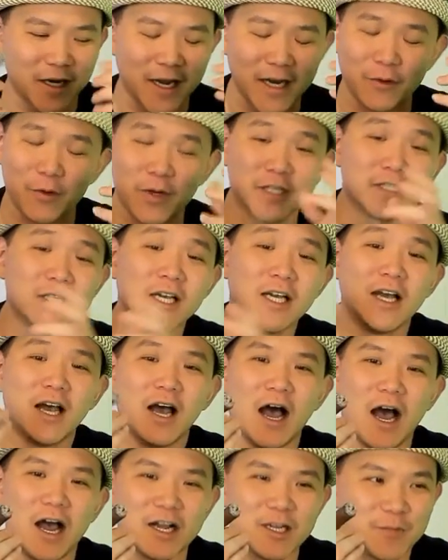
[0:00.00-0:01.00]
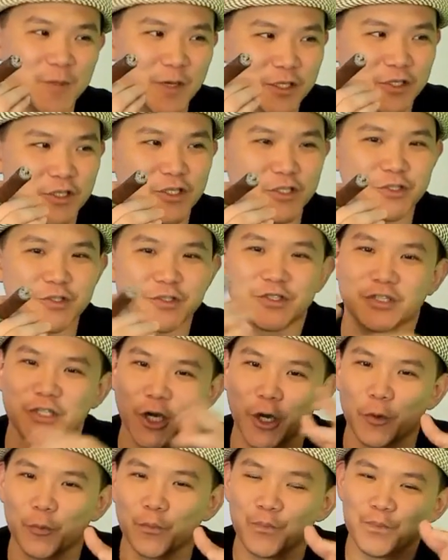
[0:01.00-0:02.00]
Anyways, unexpected addition.
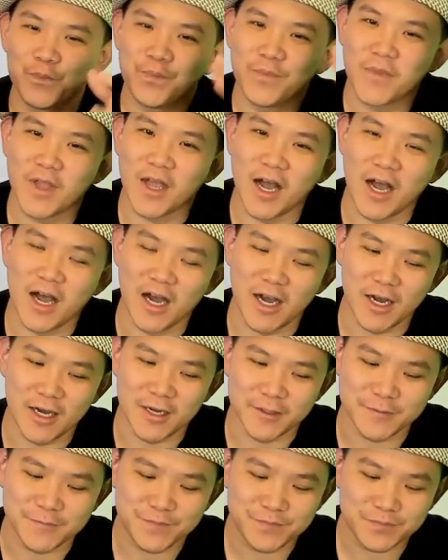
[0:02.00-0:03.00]
So, uh.